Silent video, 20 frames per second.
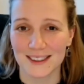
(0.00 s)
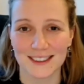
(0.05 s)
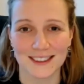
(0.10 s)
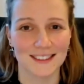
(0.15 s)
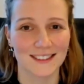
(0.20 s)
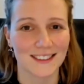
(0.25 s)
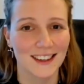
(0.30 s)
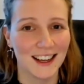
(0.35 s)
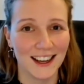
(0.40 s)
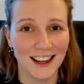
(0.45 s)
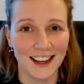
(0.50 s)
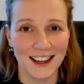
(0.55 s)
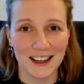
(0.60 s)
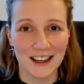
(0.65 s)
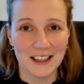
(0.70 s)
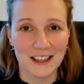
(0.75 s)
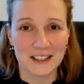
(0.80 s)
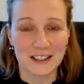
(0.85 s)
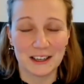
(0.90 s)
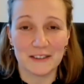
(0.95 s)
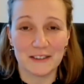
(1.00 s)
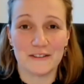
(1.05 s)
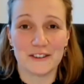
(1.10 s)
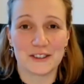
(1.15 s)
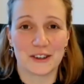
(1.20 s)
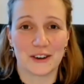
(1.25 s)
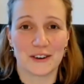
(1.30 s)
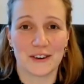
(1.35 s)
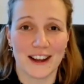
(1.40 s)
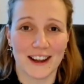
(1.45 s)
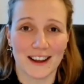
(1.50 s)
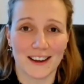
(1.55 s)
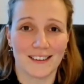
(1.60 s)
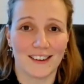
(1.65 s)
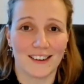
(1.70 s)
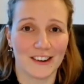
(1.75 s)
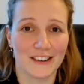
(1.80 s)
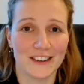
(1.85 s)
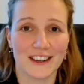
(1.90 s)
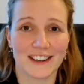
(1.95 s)
on her
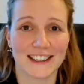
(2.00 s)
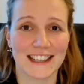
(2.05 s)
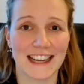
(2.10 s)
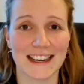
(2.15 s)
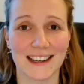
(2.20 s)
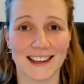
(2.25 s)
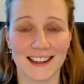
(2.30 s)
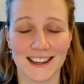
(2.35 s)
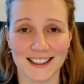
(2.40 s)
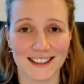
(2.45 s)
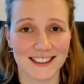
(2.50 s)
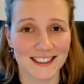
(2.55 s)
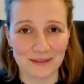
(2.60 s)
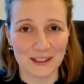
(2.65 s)
deadlines.